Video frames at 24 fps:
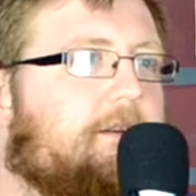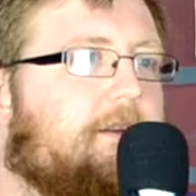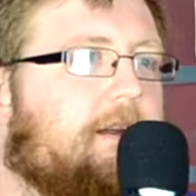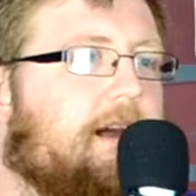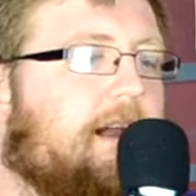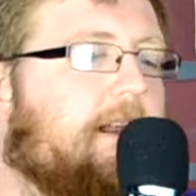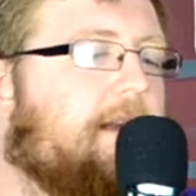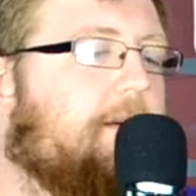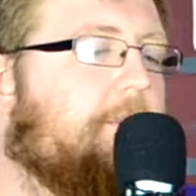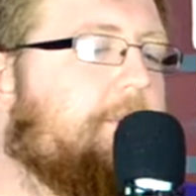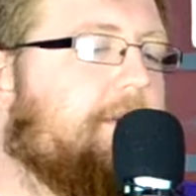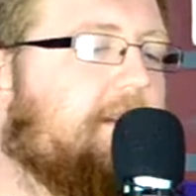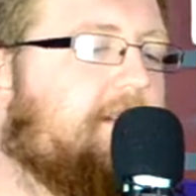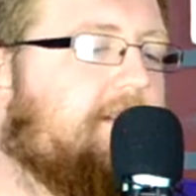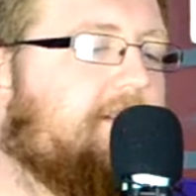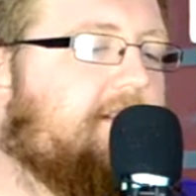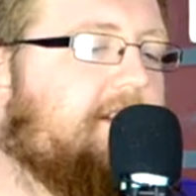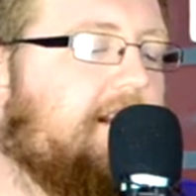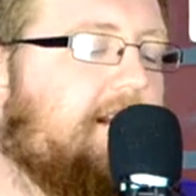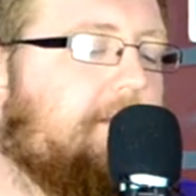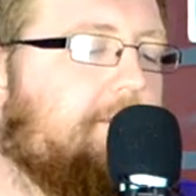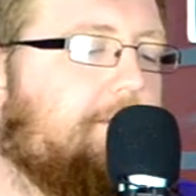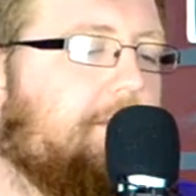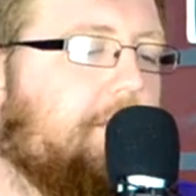and it'd be the
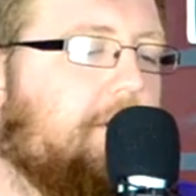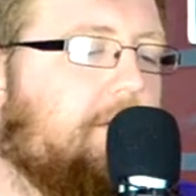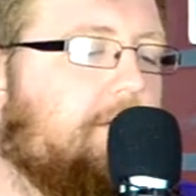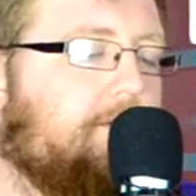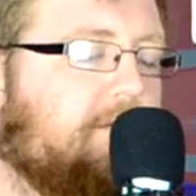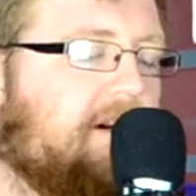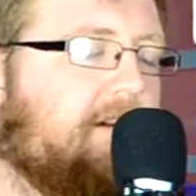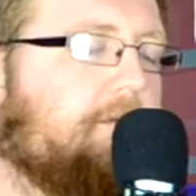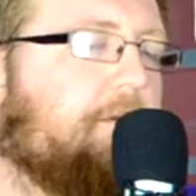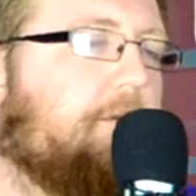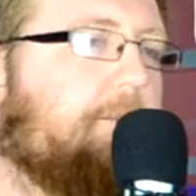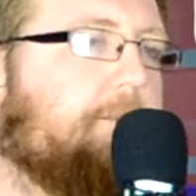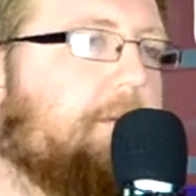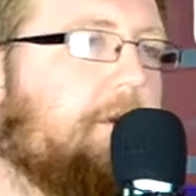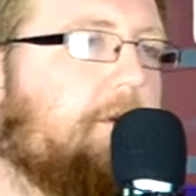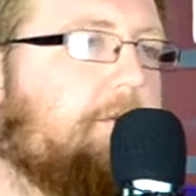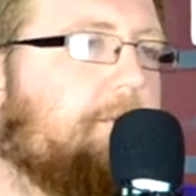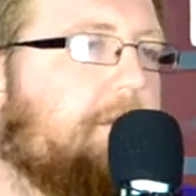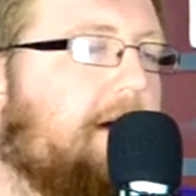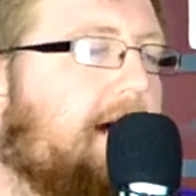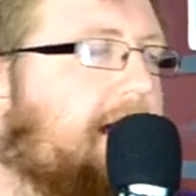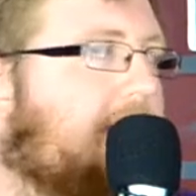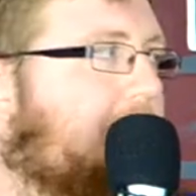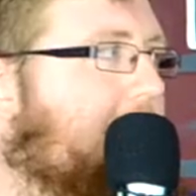same not boss,
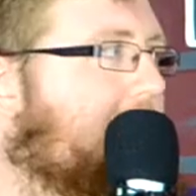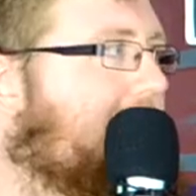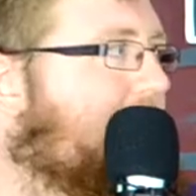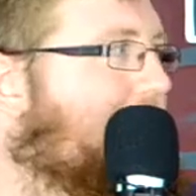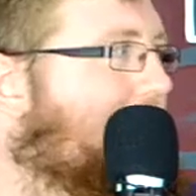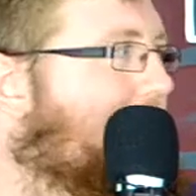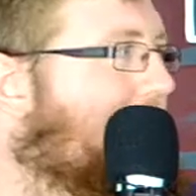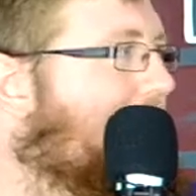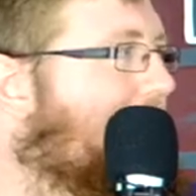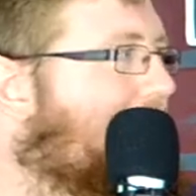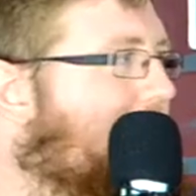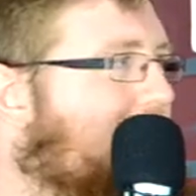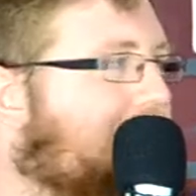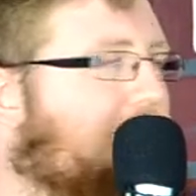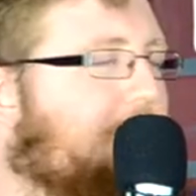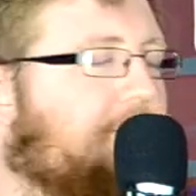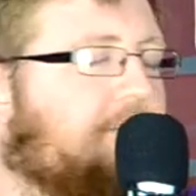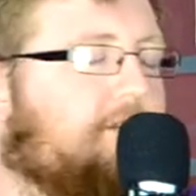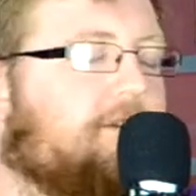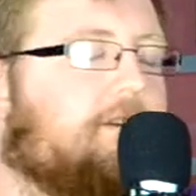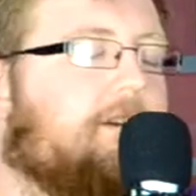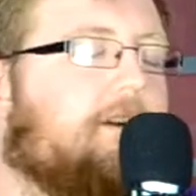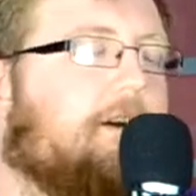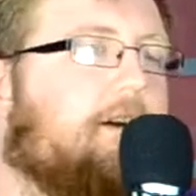but enemy as well. And you were
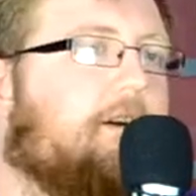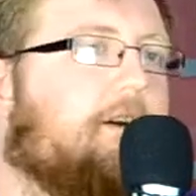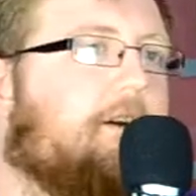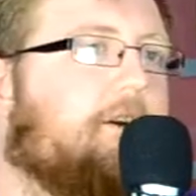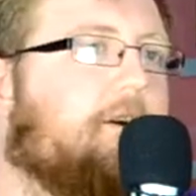just like, oh